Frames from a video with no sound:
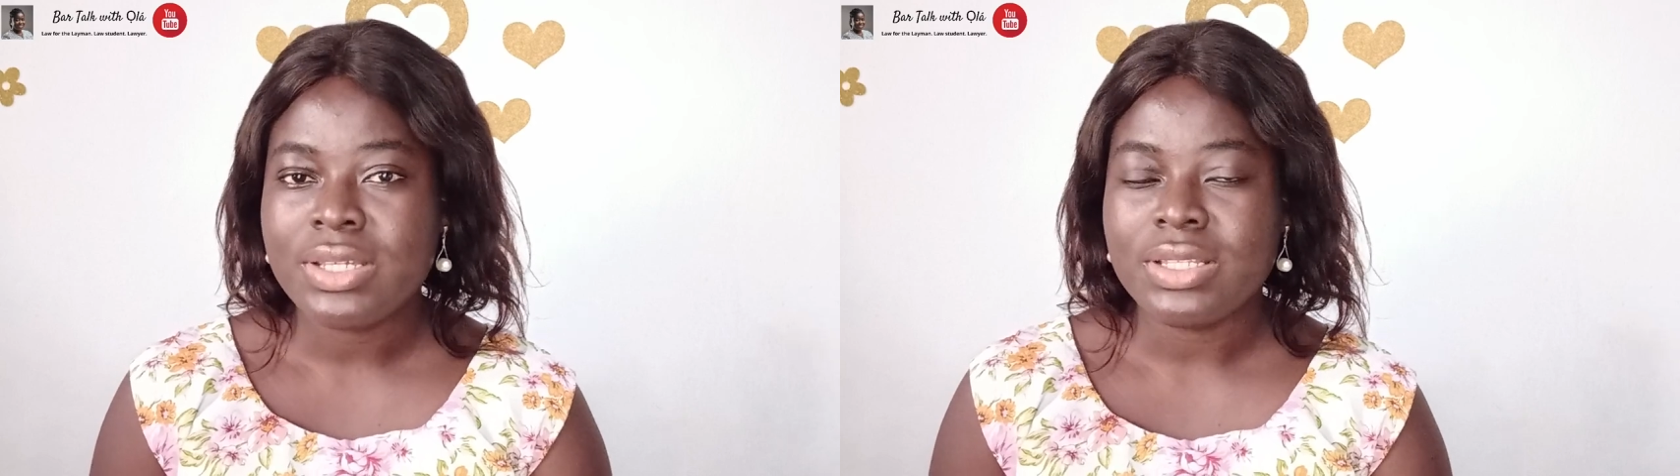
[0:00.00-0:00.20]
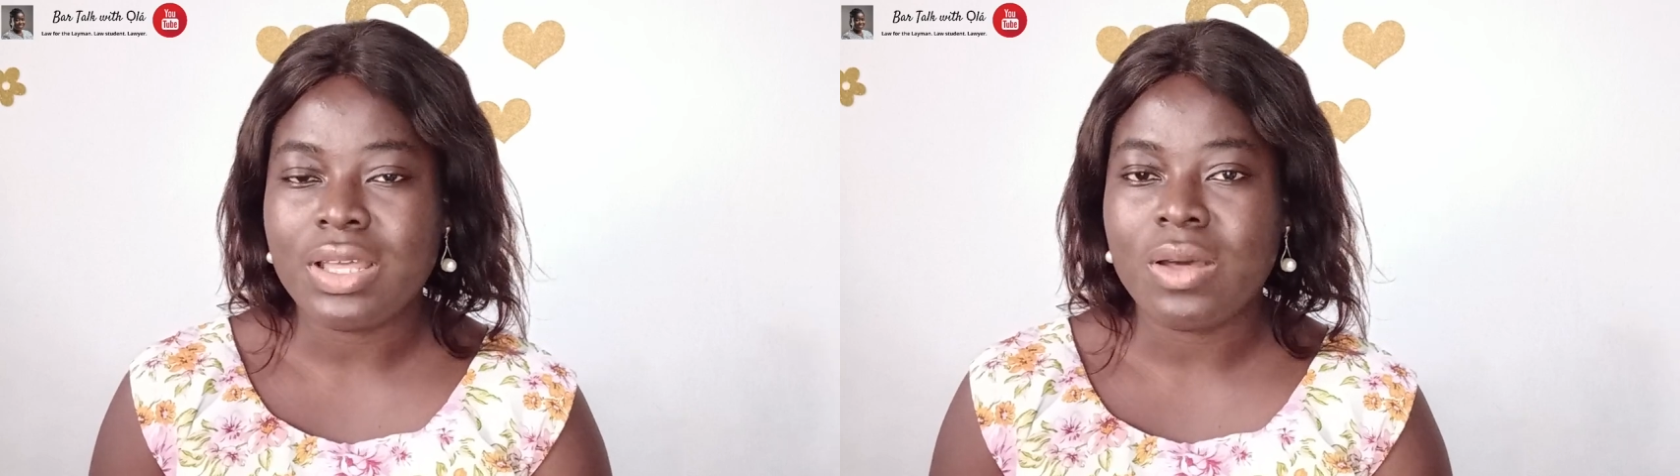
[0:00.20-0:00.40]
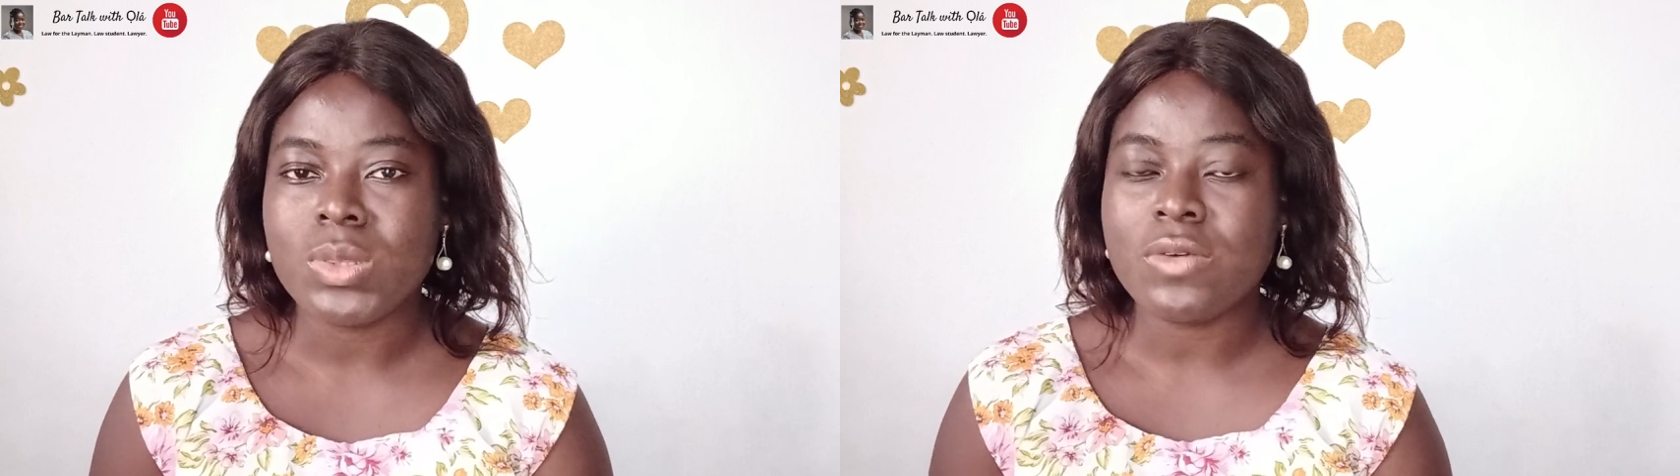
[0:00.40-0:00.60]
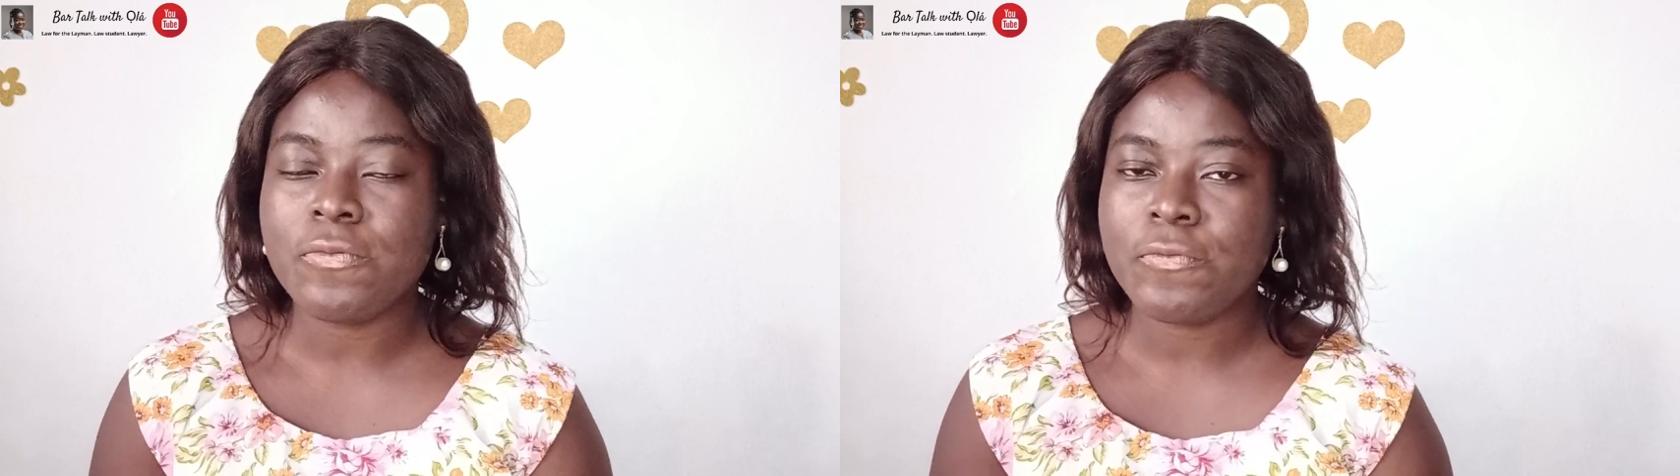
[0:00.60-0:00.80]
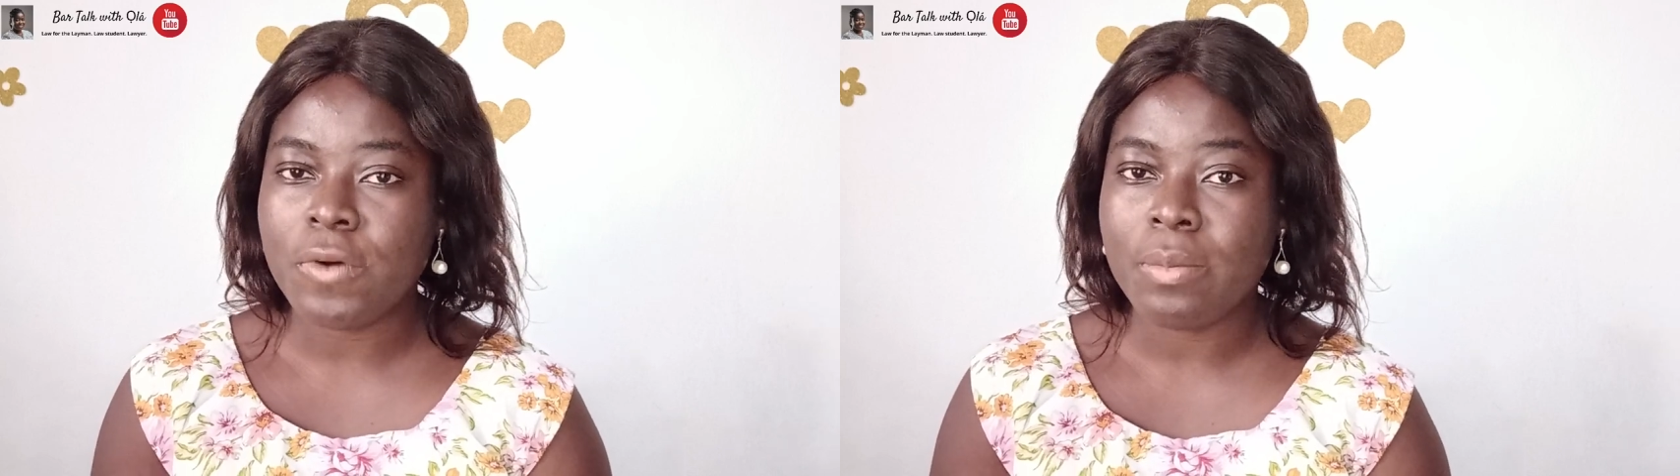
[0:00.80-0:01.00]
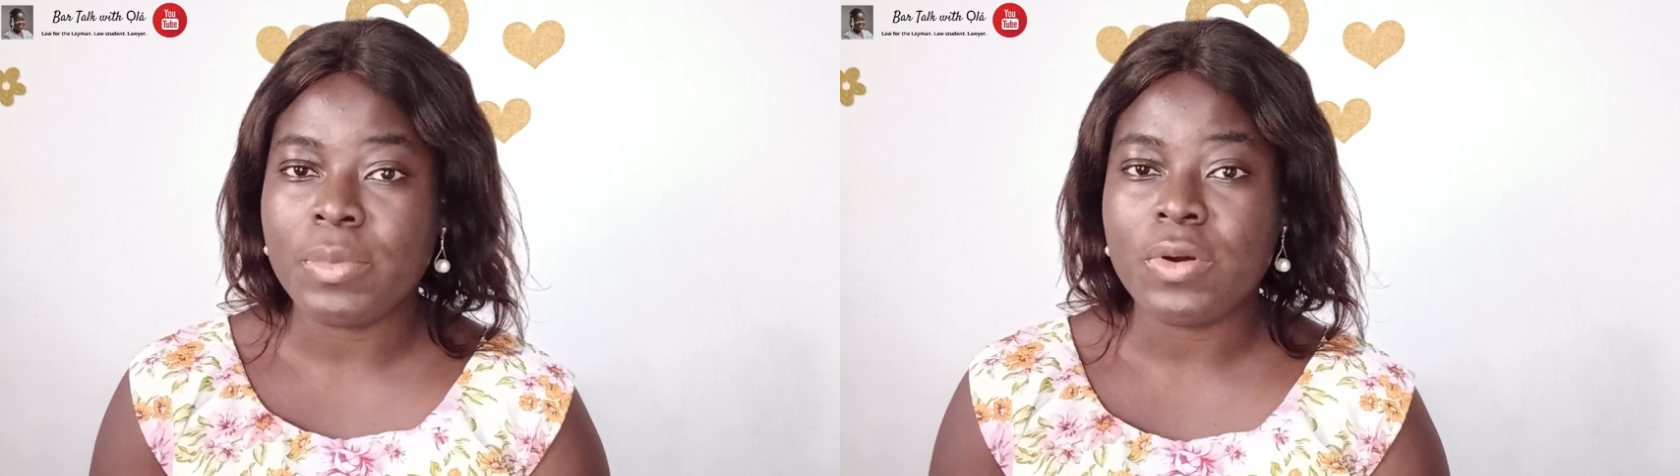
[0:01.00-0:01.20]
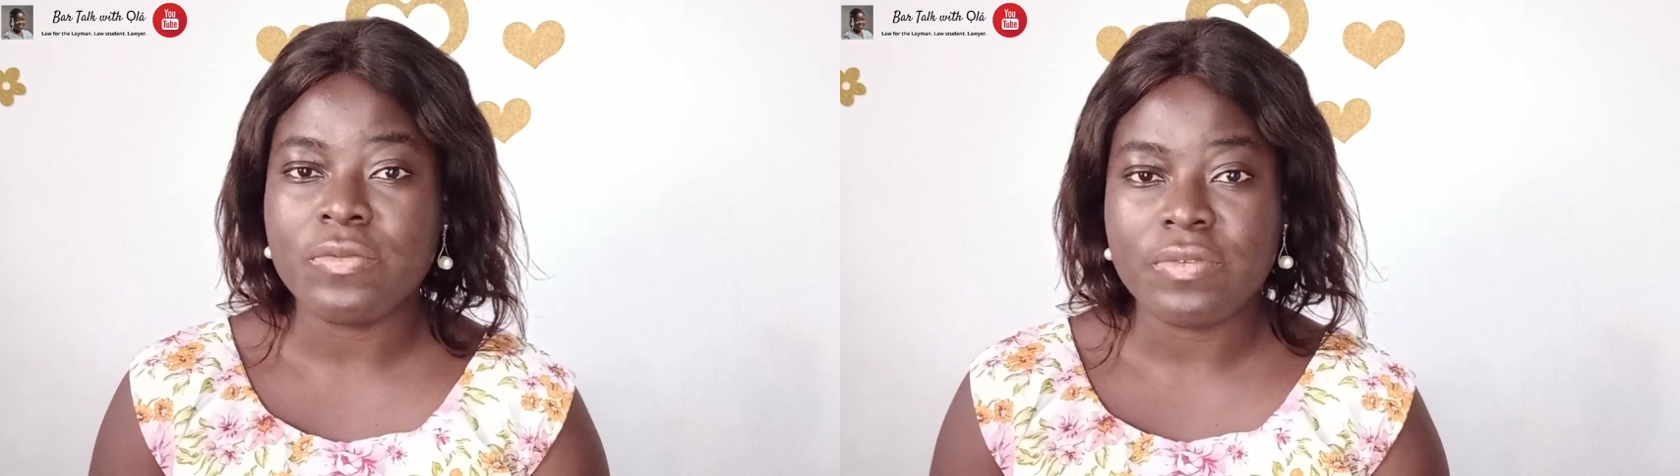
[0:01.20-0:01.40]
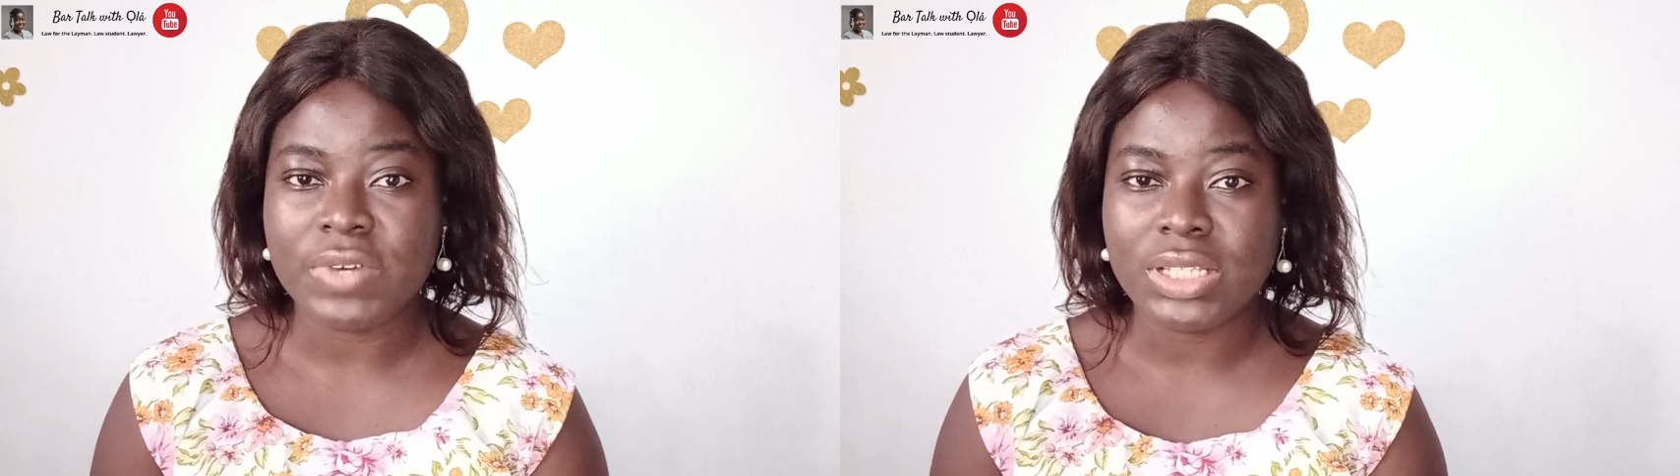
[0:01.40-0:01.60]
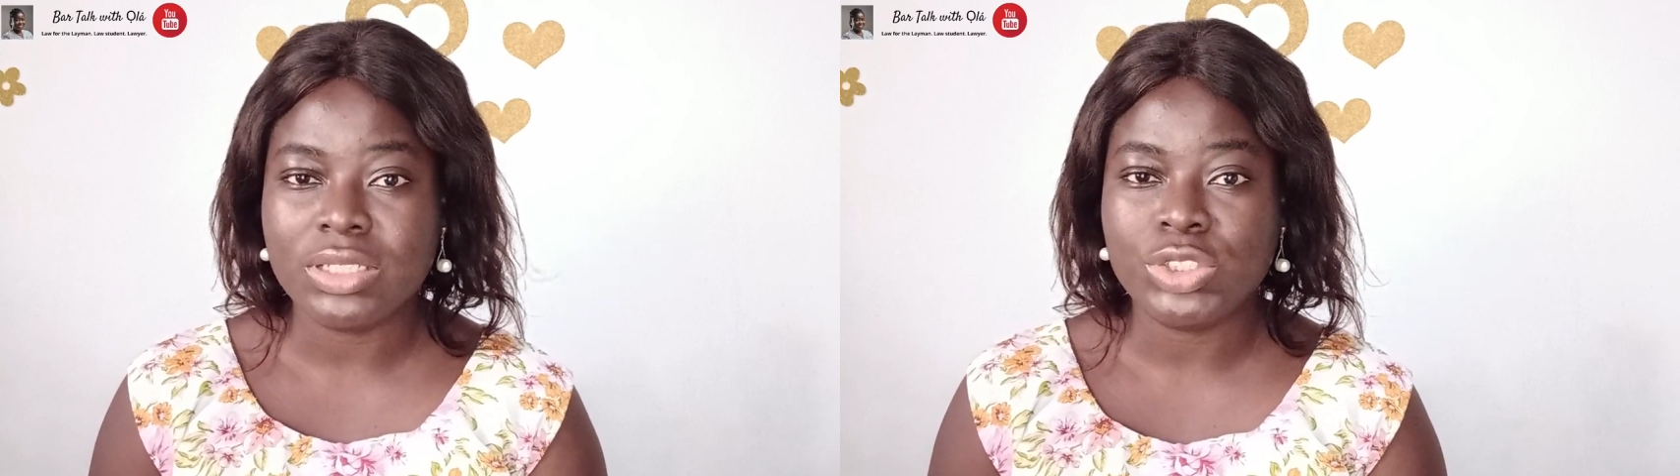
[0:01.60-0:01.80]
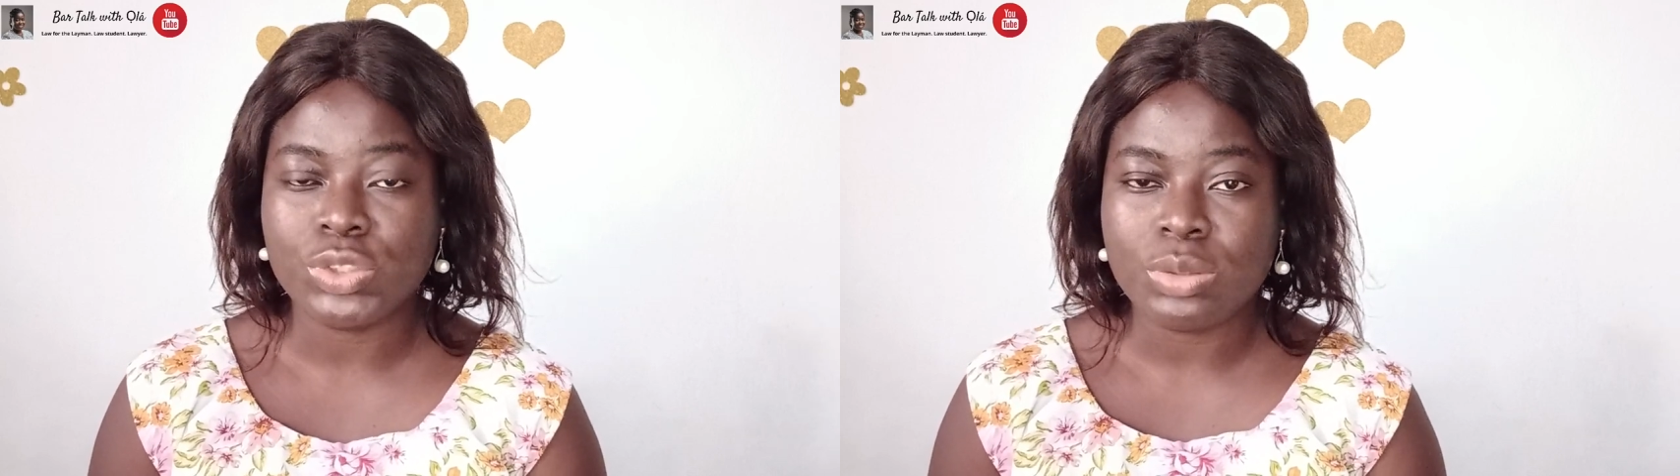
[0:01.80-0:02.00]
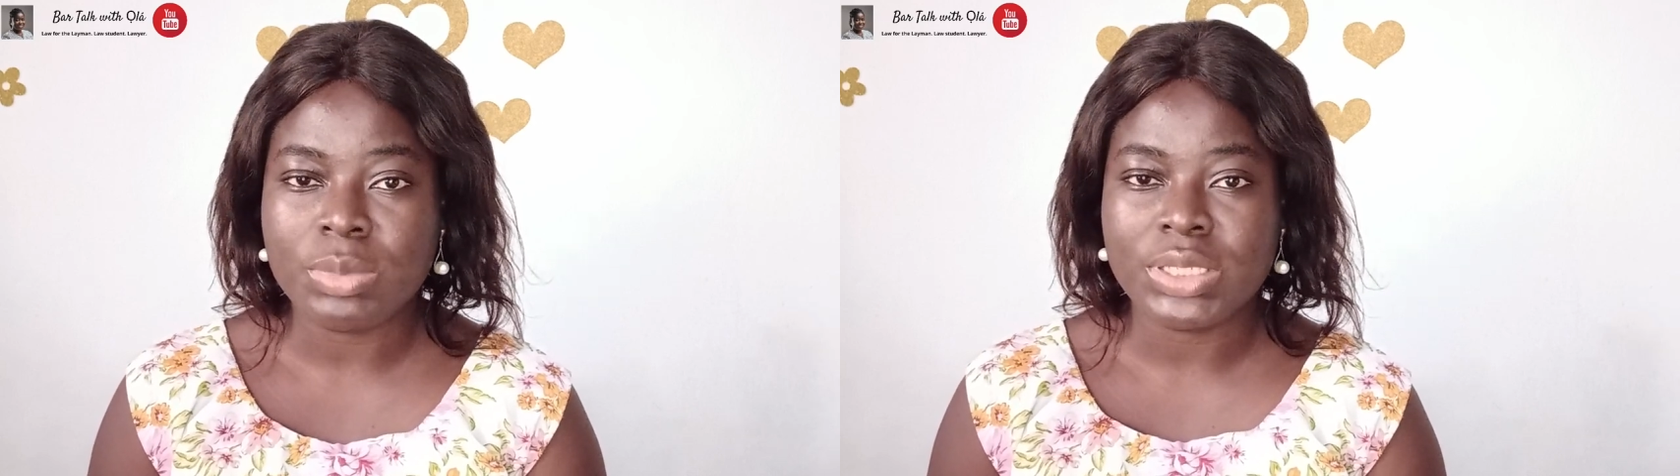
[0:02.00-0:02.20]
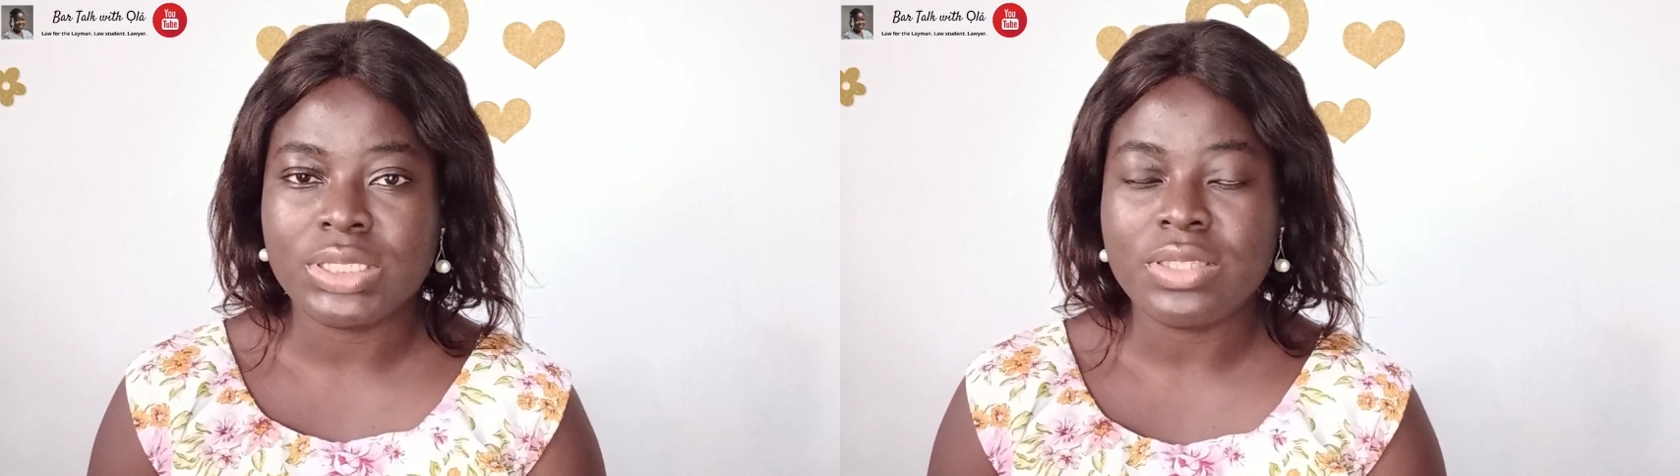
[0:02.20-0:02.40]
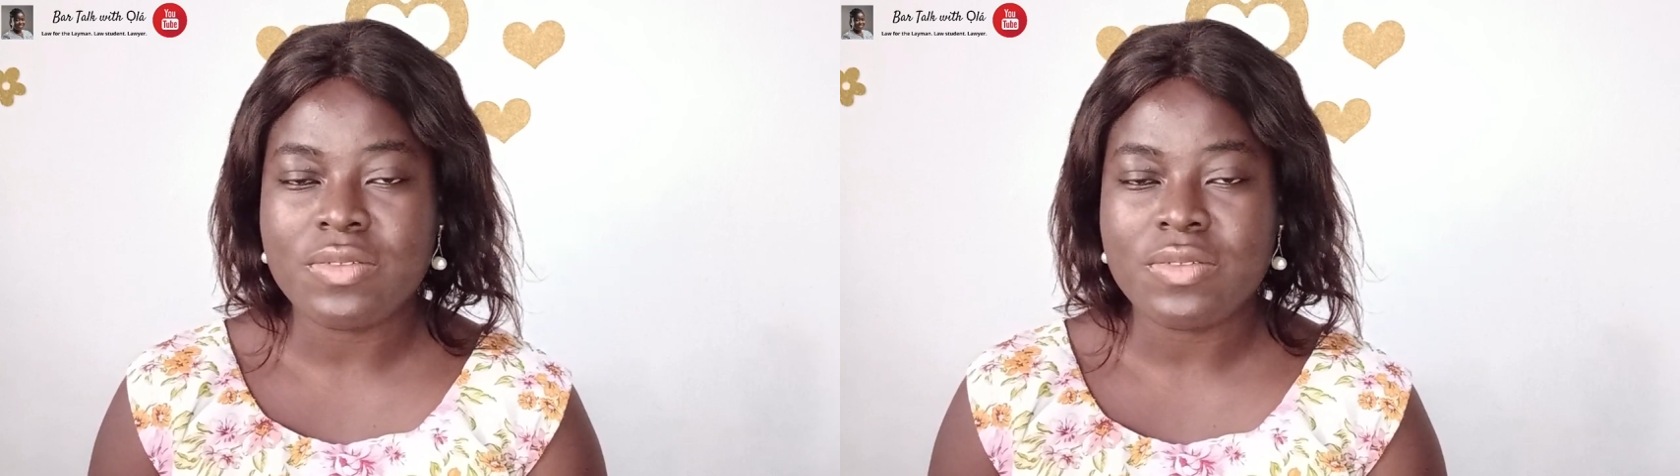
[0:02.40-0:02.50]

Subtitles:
Now, the form of a valid judgment.